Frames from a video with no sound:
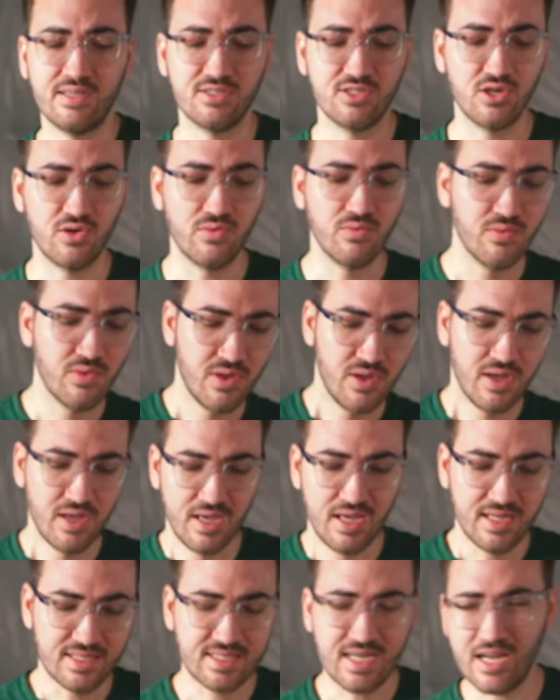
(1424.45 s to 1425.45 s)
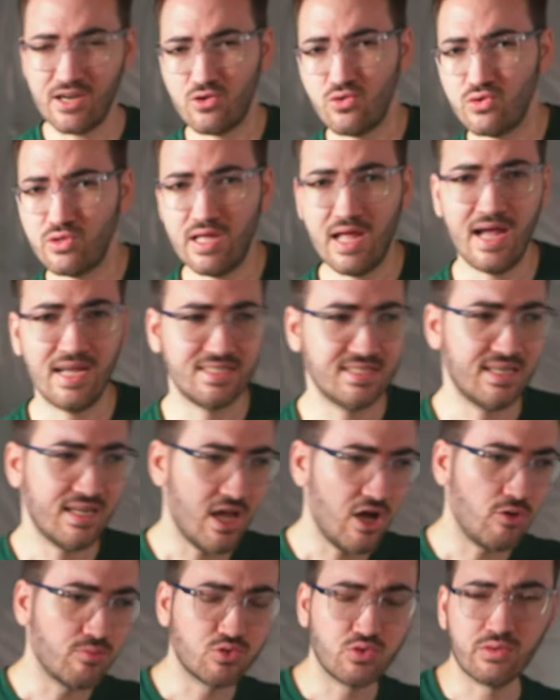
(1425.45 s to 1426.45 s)
So it's kind of cool that it has it. It
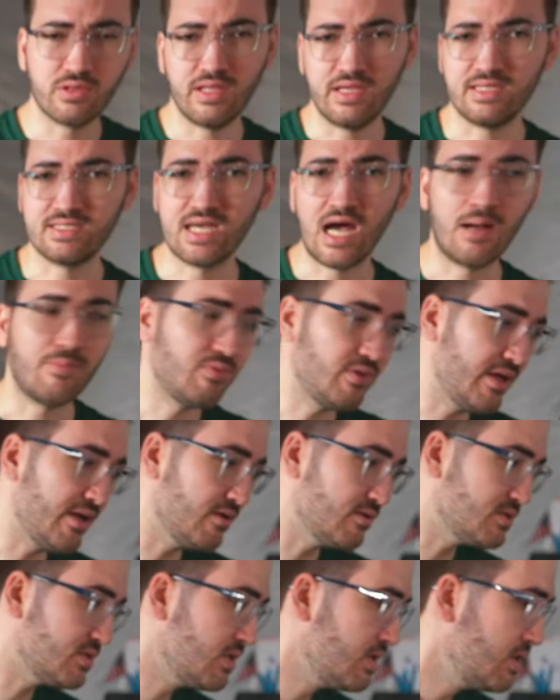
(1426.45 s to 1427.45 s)
helps with like top layers.